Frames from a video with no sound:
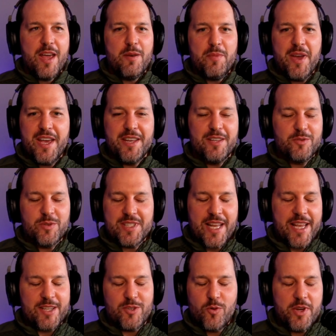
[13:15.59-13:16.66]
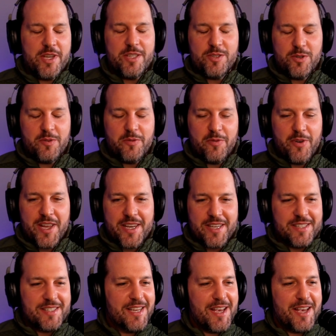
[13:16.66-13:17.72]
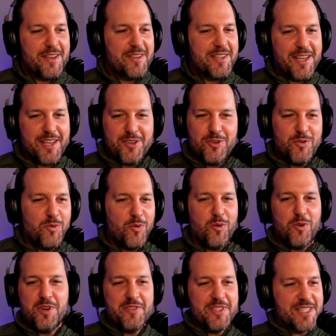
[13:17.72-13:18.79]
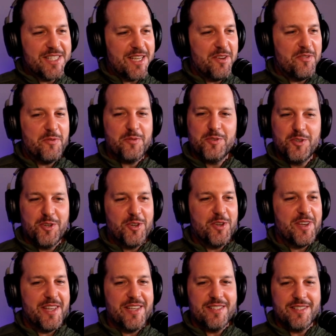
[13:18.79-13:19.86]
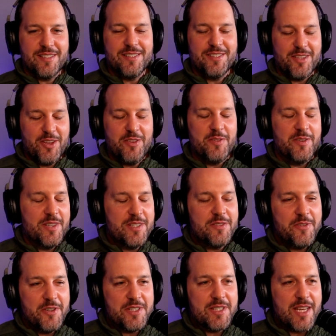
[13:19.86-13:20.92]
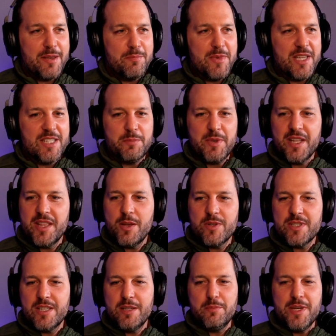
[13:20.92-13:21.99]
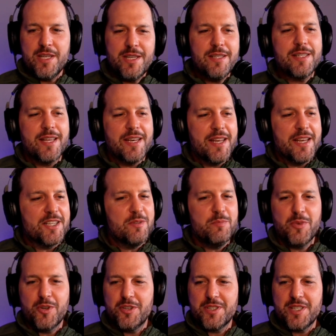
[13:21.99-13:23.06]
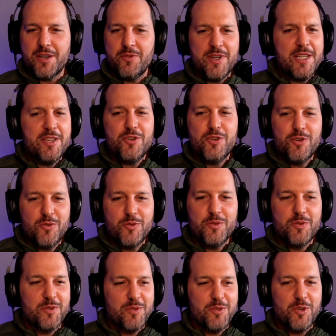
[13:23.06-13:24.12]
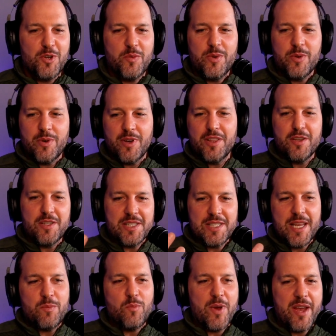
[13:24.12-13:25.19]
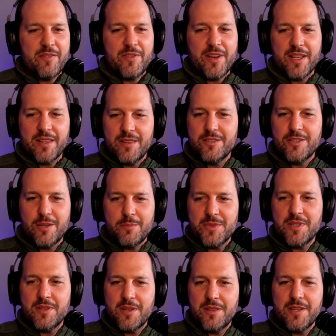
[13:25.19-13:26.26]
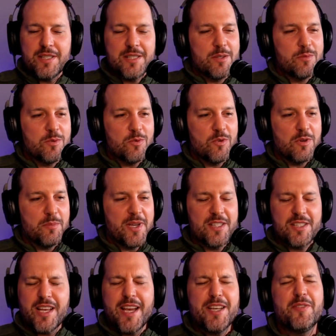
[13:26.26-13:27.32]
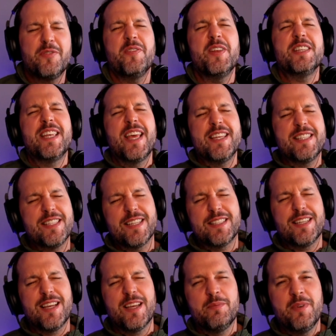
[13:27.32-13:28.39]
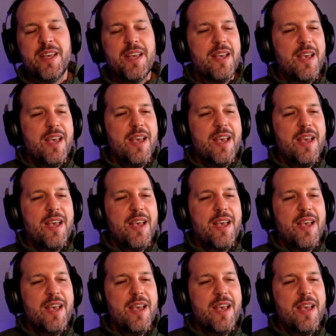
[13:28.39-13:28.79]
And man, it was like talking to a friend. I knew all of his stuff, and his first time meeting me, and there was an immediate connection because I already knew, we were on the same wavelength in terms of the things that we talk about. So I had a fantastic time.